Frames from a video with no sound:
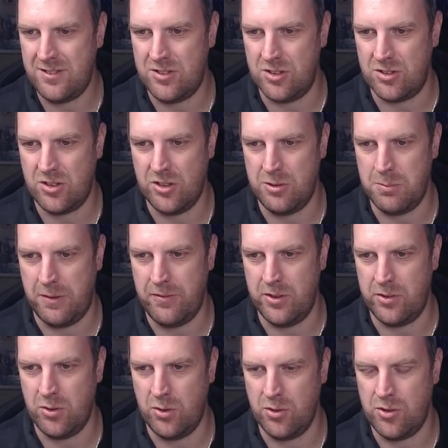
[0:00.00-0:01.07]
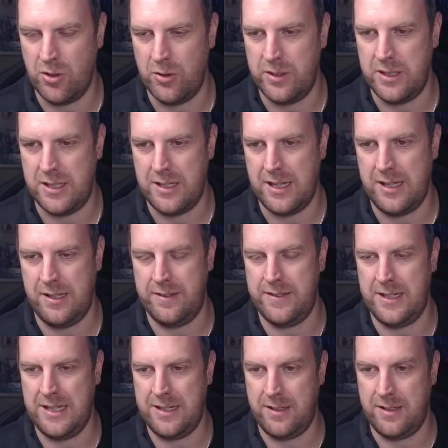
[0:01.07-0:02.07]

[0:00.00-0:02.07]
just cut him off at the torso and then add